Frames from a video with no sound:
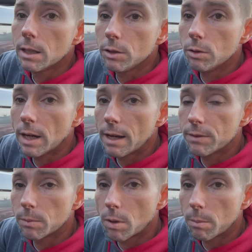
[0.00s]
you have
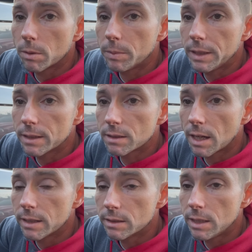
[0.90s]
the proper
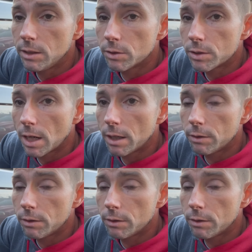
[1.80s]
PSIs in your tire.